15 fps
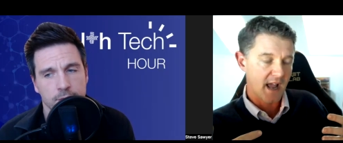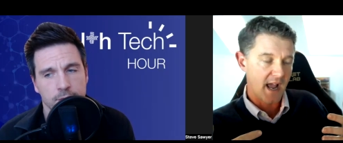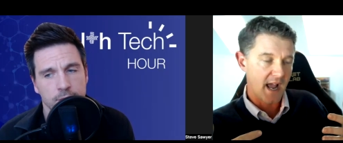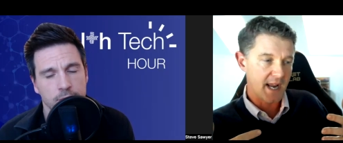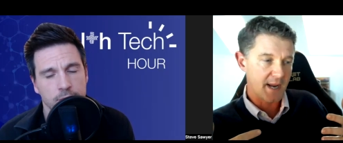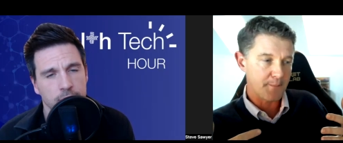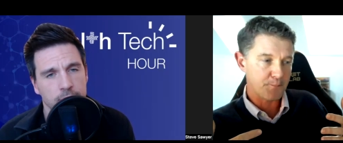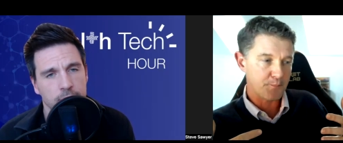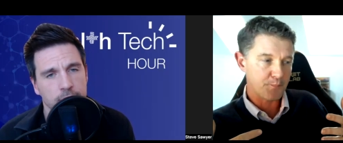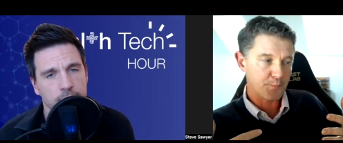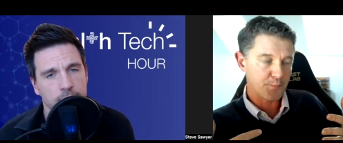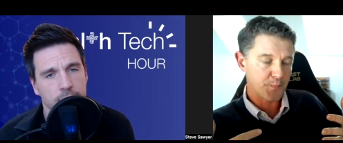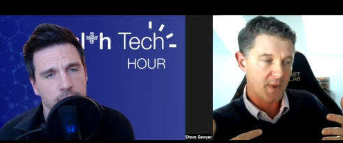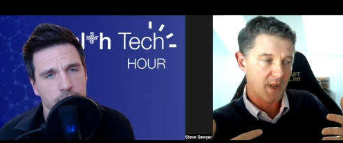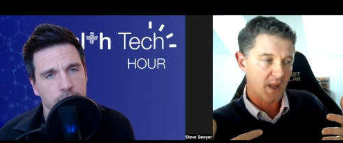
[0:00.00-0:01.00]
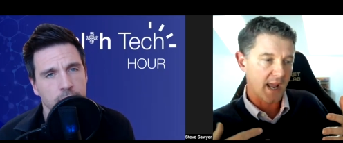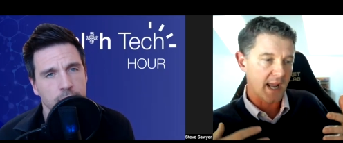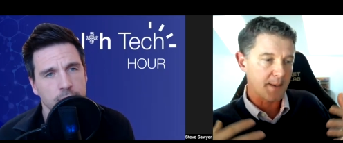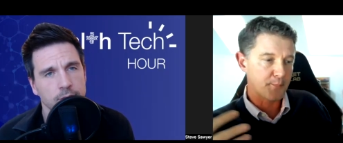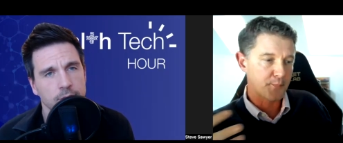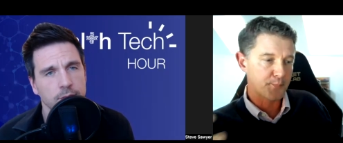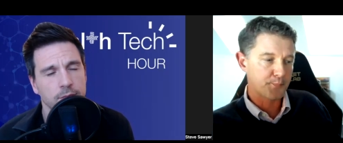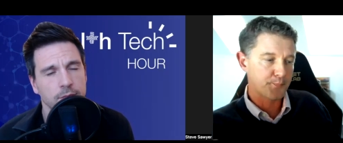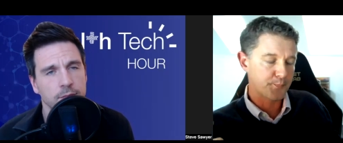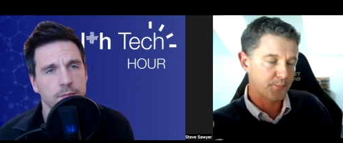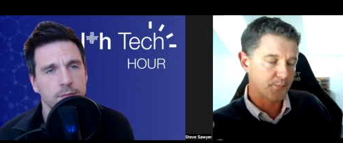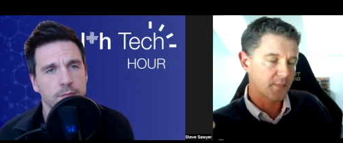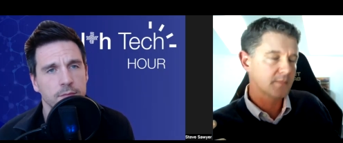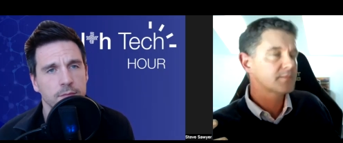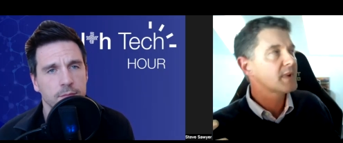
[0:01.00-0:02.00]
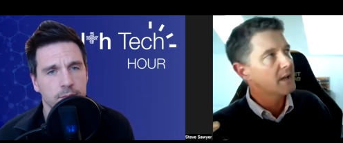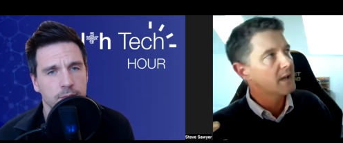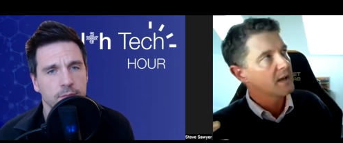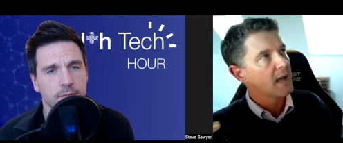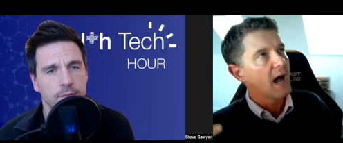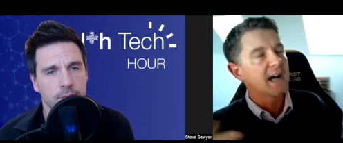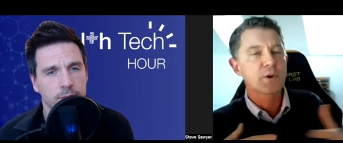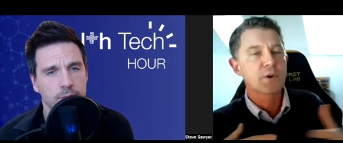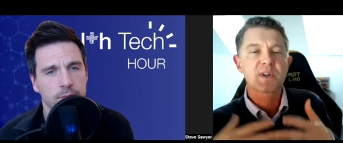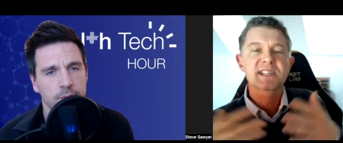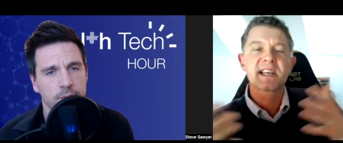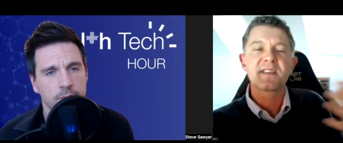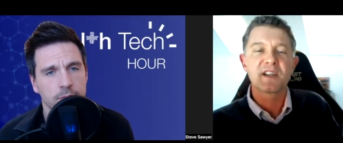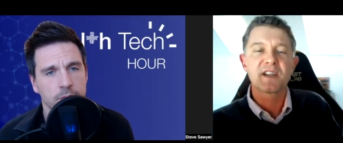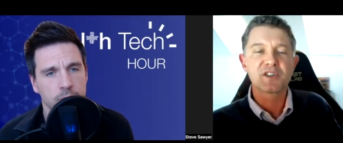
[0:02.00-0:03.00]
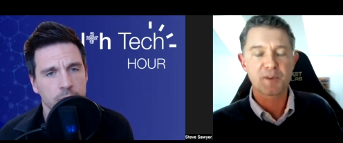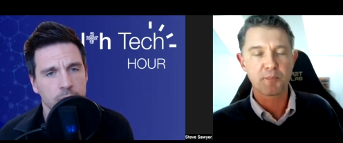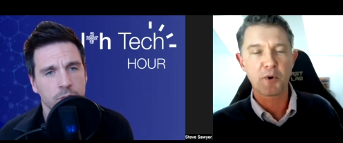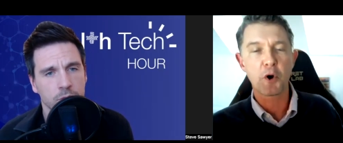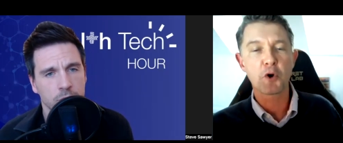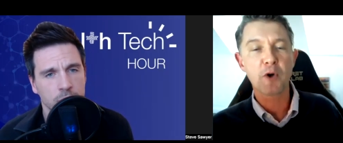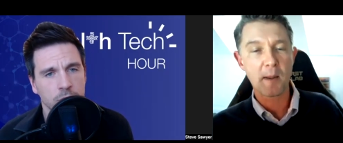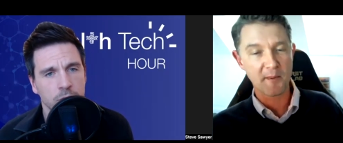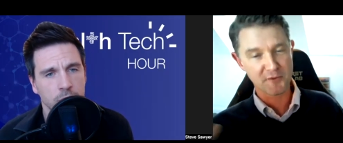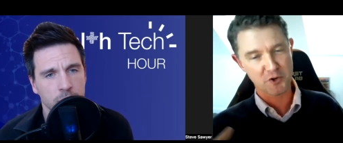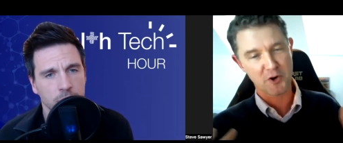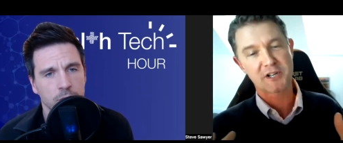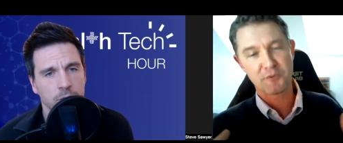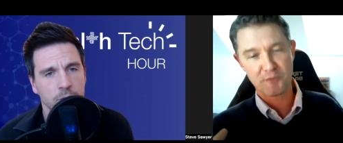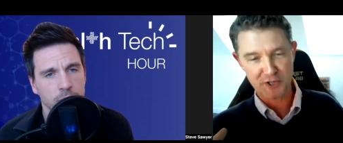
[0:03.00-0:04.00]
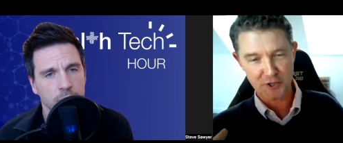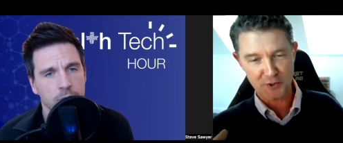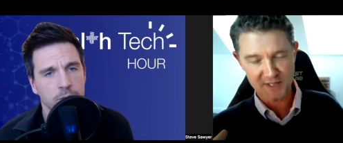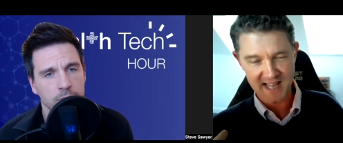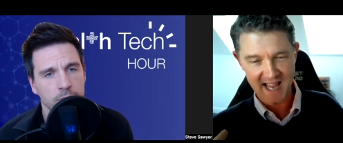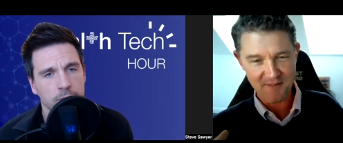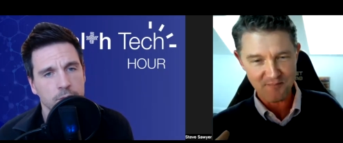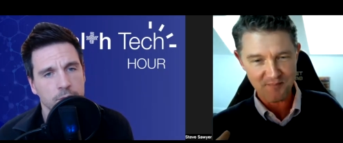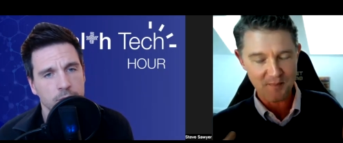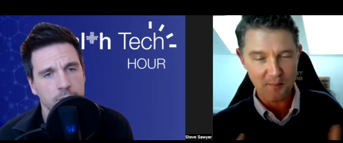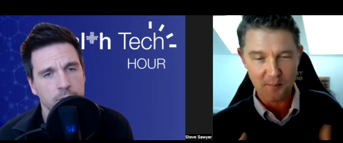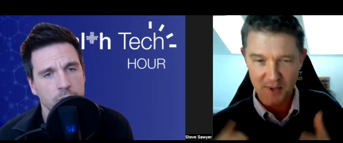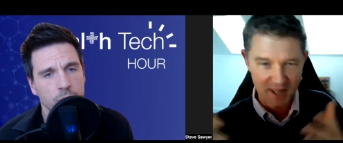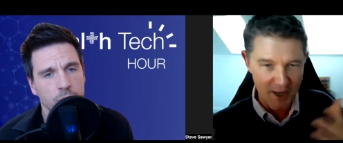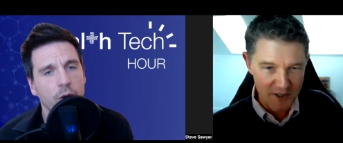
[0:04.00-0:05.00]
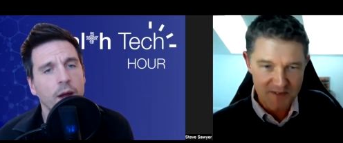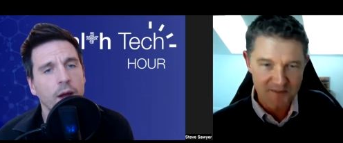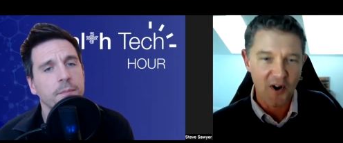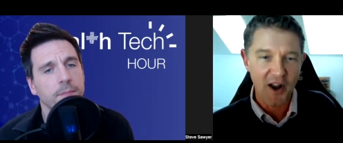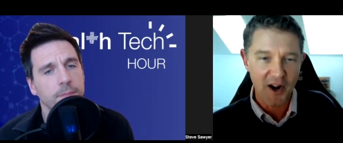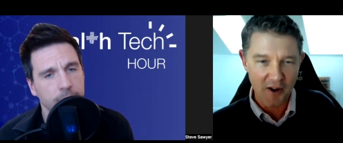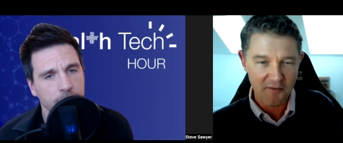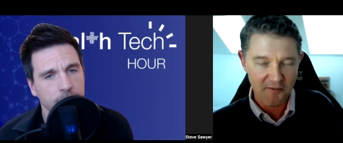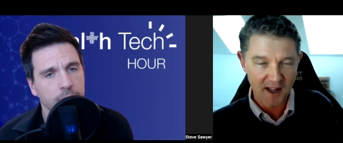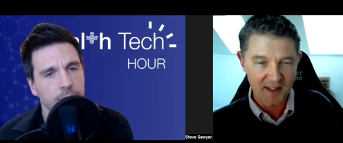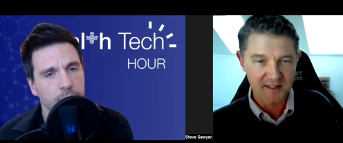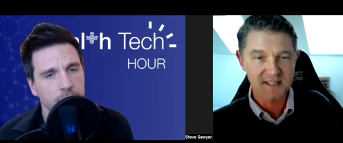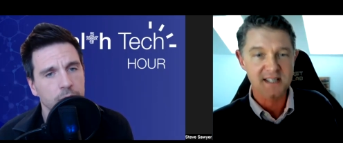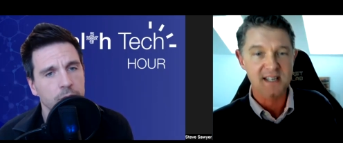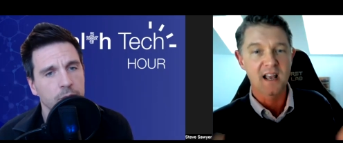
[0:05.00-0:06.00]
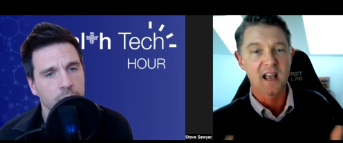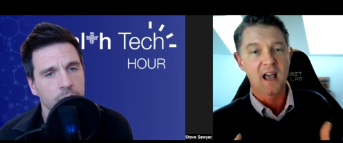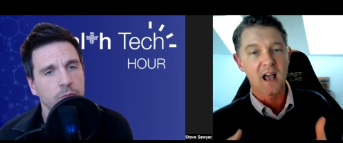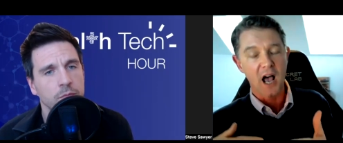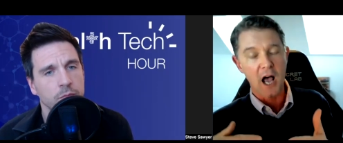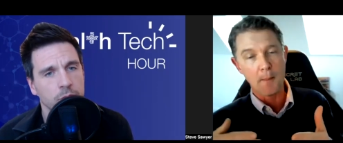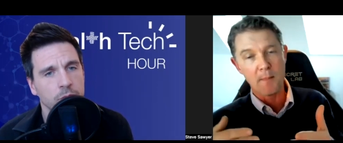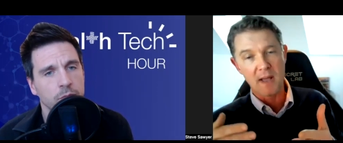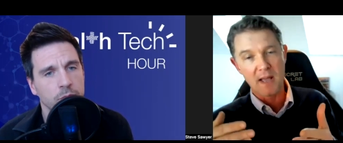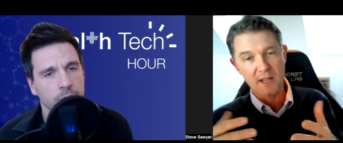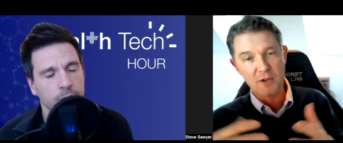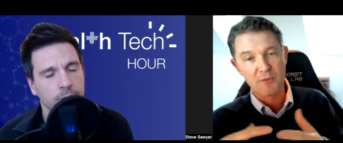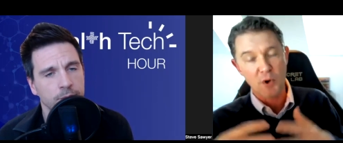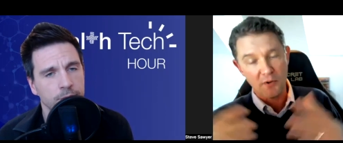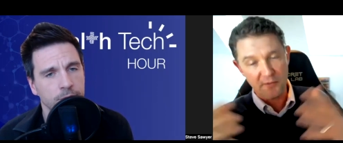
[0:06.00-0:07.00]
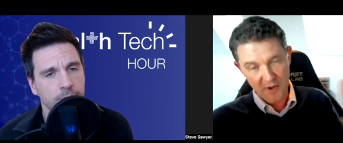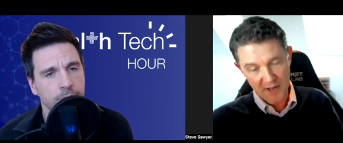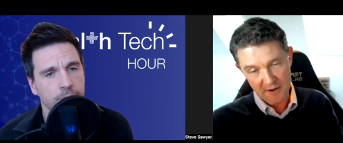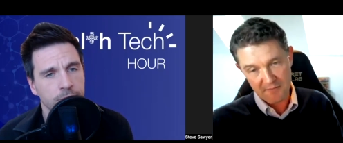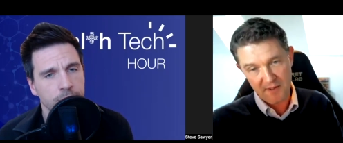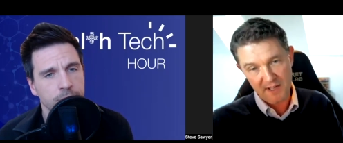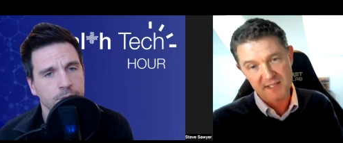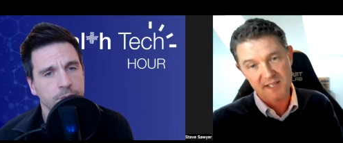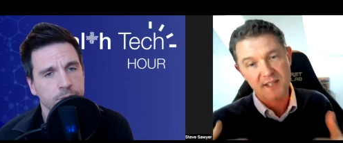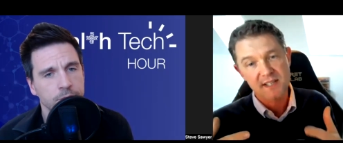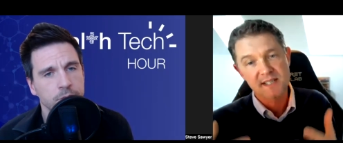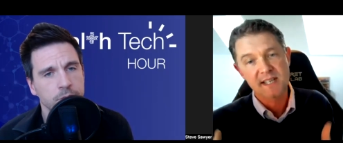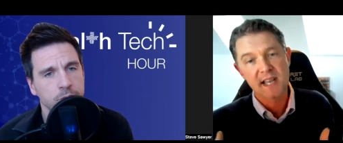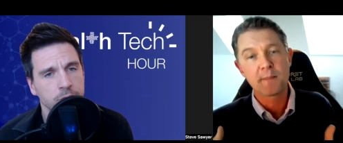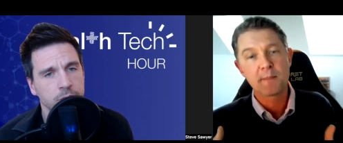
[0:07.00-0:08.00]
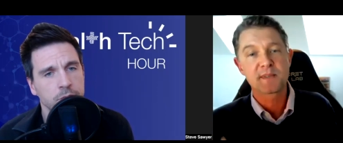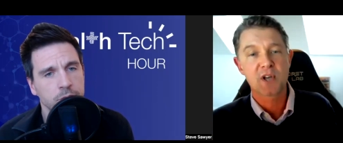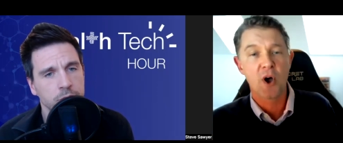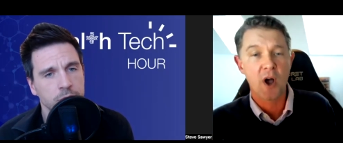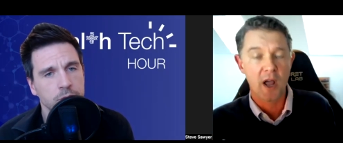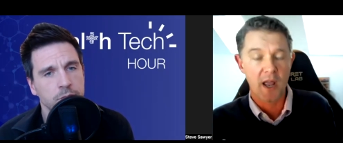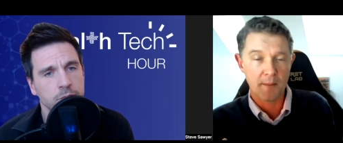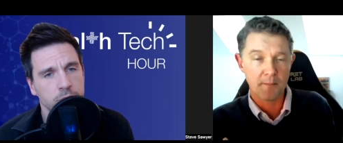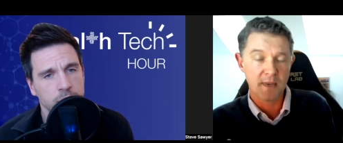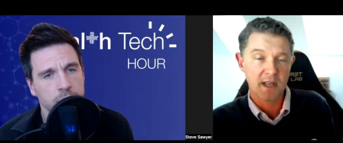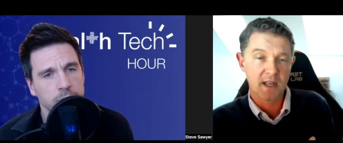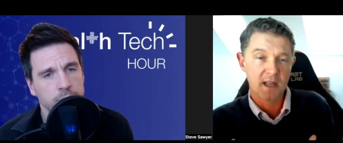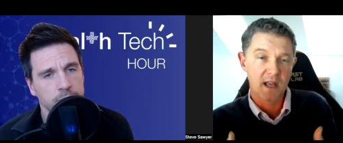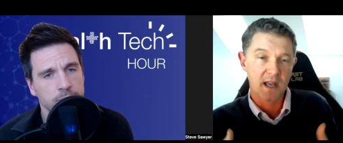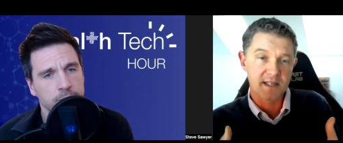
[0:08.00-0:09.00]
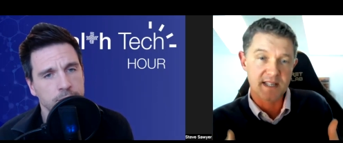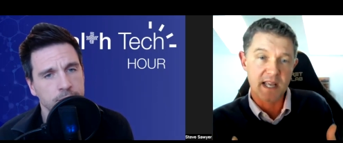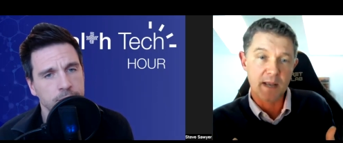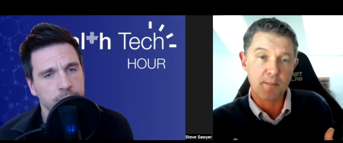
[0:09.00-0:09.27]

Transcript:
Speaker 1: a a I don't want to say there is a program of trying to reduce that, but there is right. funds um, you've got finite funds at the same time as there